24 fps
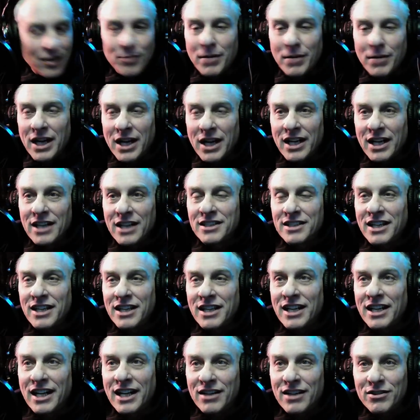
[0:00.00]
My
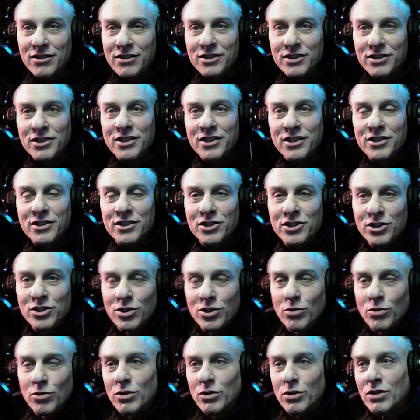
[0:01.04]
detonators is
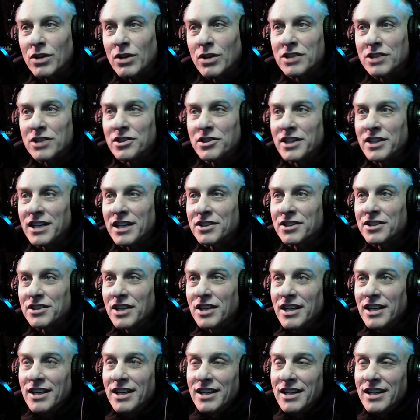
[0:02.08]
scooting across the desk.